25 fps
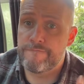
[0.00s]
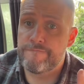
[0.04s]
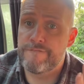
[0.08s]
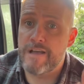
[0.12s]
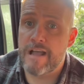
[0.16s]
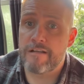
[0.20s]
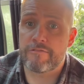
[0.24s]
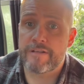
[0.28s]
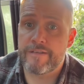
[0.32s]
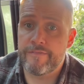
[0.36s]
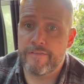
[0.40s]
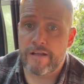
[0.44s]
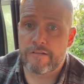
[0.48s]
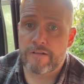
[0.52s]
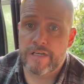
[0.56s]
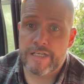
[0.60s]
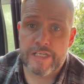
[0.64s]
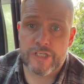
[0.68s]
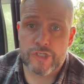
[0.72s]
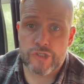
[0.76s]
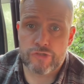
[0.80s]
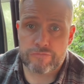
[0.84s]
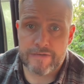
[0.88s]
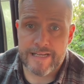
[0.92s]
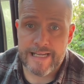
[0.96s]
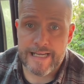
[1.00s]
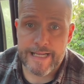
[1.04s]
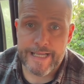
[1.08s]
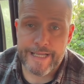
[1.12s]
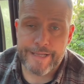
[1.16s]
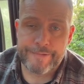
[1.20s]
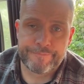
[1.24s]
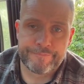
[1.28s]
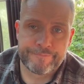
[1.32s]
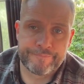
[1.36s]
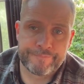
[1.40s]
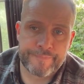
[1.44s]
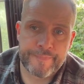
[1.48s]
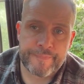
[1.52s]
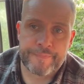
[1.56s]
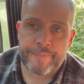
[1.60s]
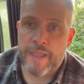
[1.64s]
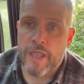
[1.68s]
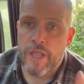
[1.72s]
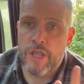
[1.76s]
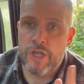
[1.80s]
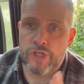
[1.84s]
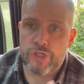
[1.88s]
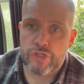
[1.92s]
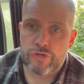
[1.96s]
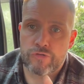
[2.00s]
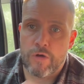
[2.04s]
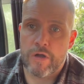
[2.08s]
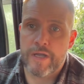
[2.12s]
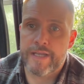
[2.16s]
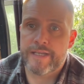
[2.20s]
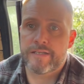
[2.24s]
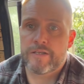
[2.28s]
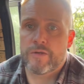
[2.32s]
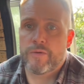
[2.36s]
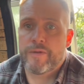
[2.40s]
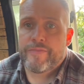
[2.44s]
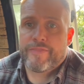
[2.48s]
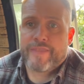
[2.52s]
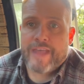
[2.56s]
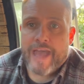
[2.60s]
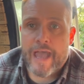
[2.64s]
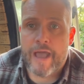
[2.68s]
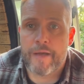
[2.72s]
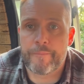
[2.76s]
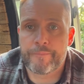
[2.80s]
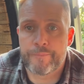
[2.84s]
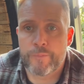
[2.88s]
very discreetly. Try doing that